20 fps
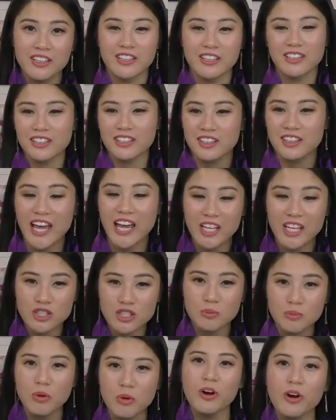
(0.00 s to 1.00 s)
Like and
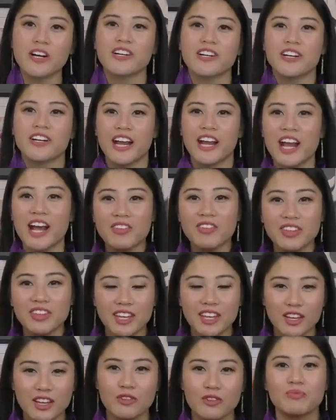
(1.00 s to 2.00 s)
support.
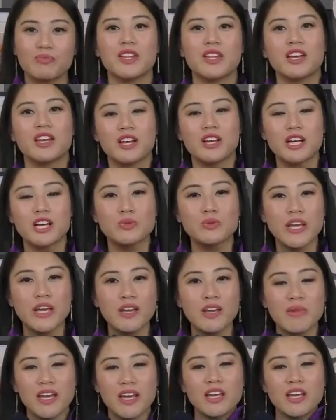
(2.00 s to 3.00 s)
Everything. Because Weki
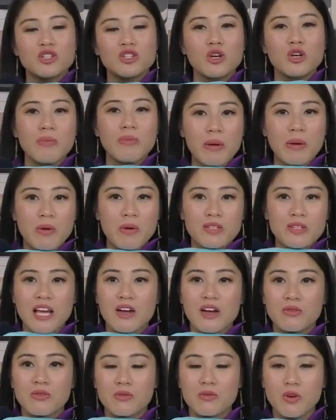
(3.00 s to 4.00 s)
Meki, two members
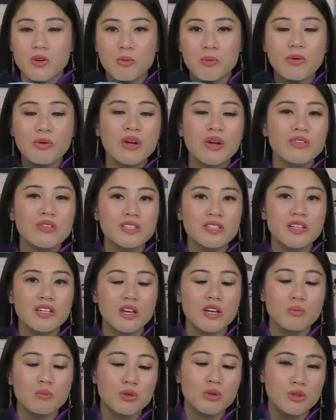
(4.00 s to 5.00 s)
have were previously
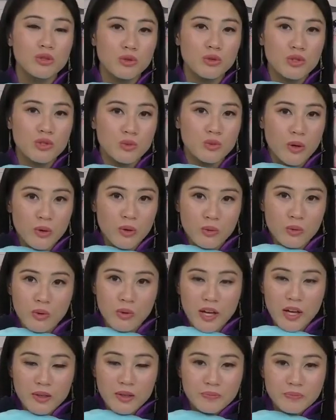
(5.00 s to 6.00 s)
in Produce one oh
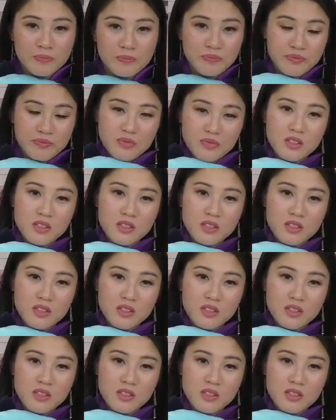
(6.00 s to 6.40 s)
one. Yeah.